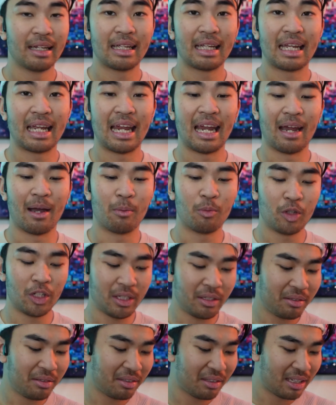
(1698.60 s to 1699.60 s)

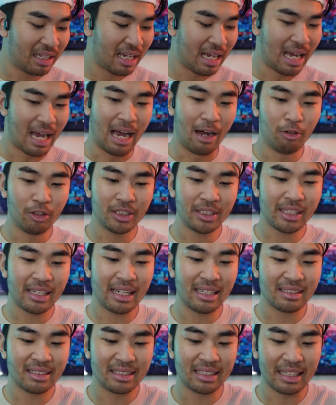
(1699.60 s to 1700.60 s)
Cameron, I want you
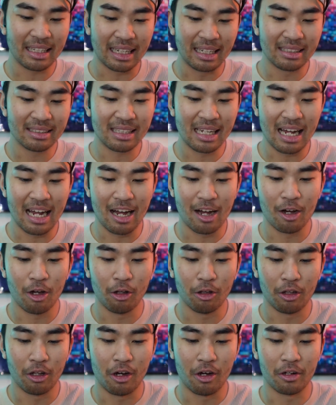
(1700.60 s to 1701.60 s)
guys to guess how
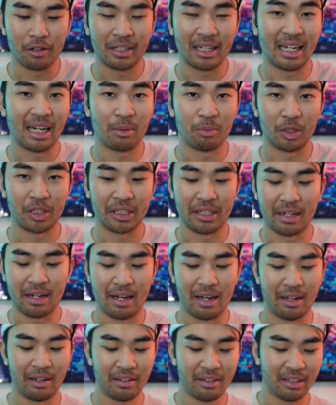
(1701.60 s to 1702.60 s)
long Cameron
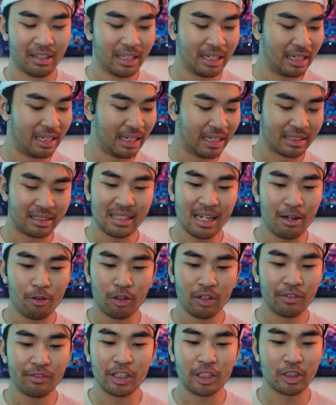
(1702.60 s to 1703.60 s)
got. It's not
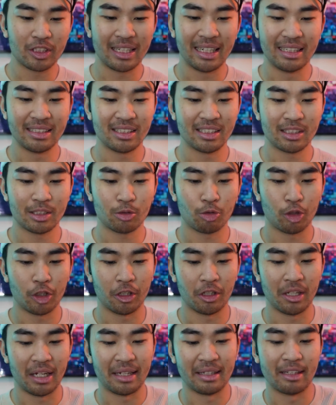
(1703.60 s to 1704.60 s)
one of those cases where
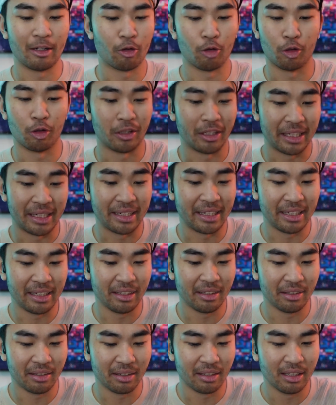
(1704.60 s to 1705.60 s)
like they were
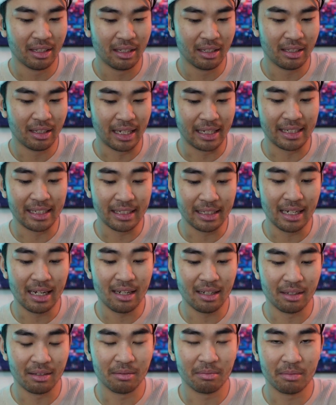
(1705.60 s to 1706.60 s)
lenient. Like, he
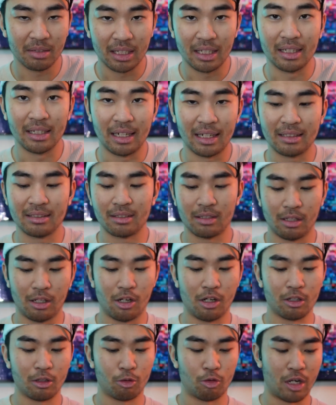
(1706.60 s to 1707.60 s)
got a nice
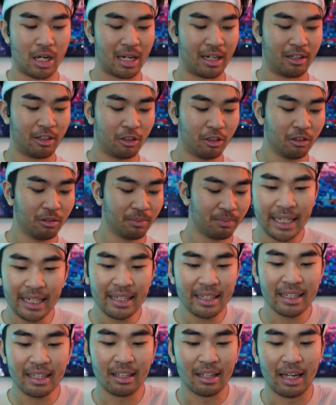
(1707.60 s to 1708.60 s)
long while. He
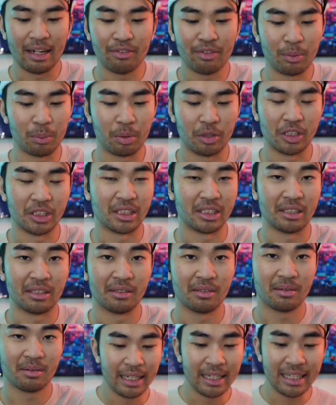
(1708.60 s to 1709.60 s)
didn't get life in
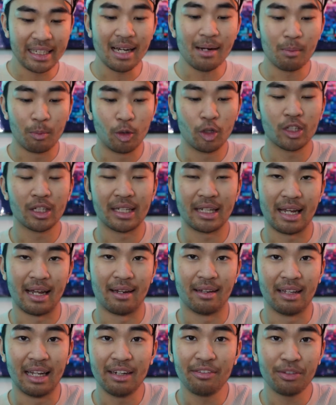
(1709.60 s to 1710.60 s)
prison. He got more than
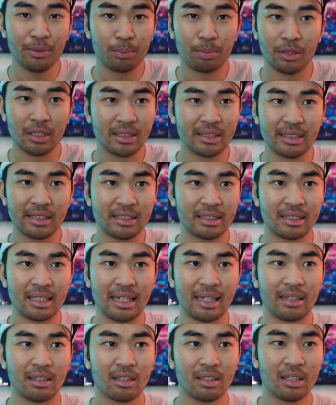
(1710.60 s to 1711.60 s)
that. Life in prison is
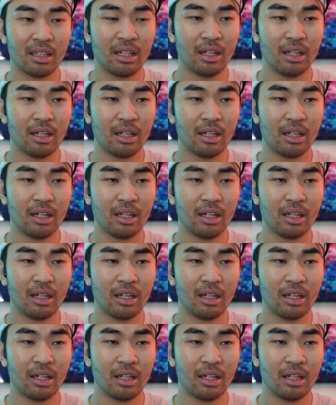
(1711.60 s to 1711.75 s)
like